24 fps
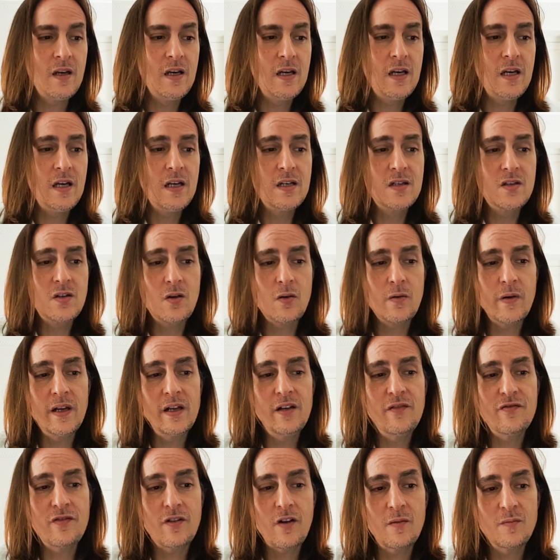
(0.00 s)
So already
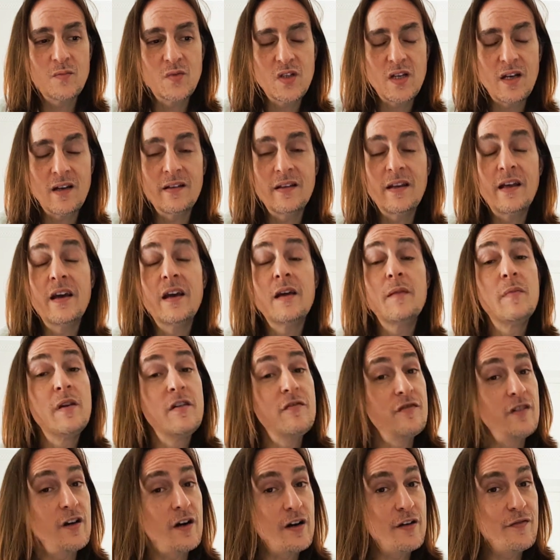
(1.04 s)
from Sunday, be
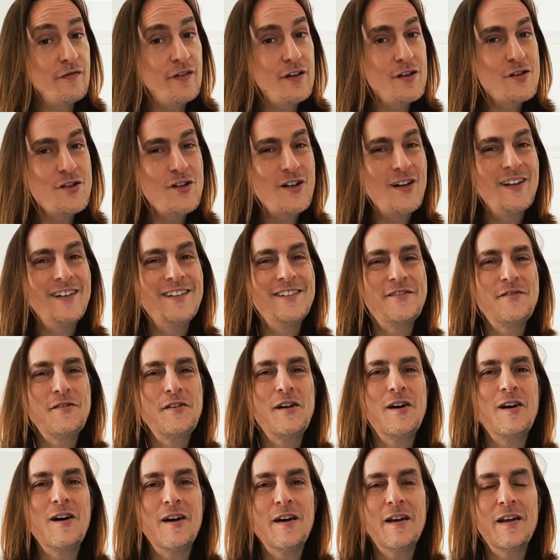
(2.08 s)
very vigilant
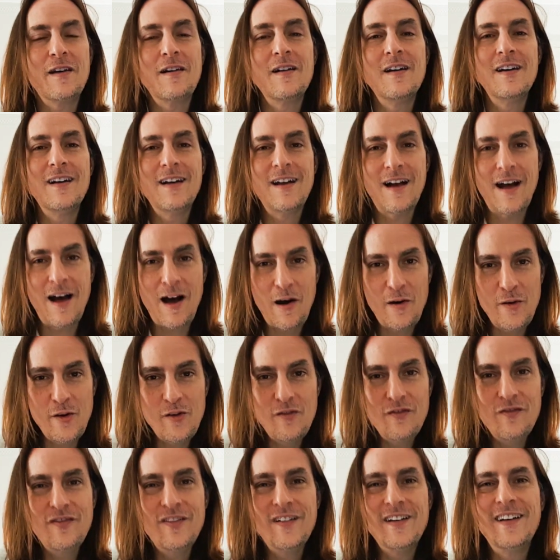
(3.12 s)
regarding how you
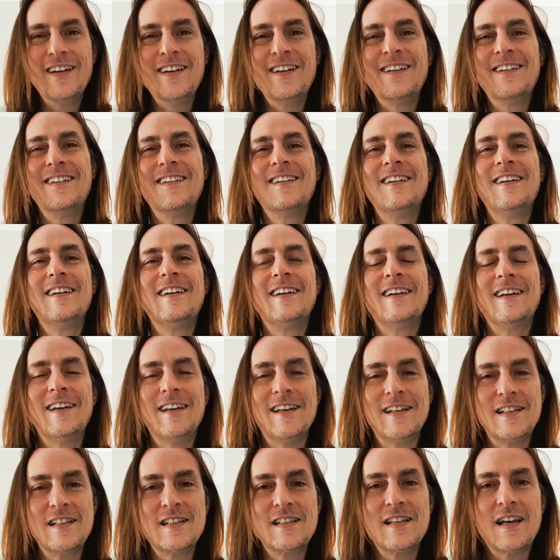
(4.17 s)
feel
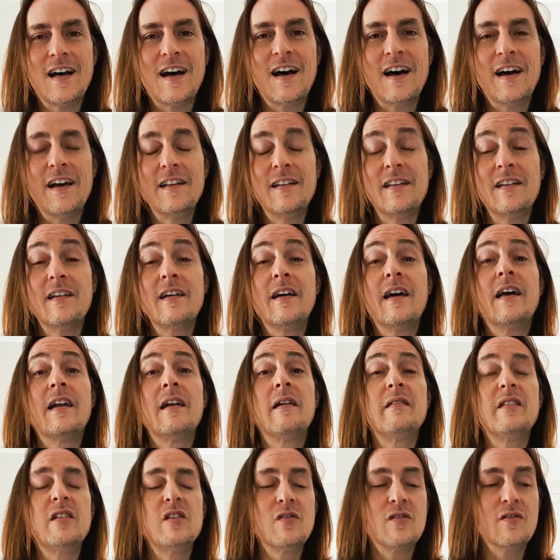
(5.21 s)
inside and
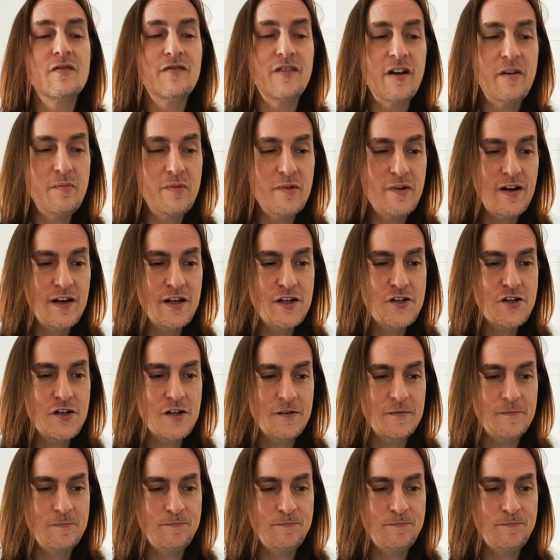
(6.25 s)
your vibration.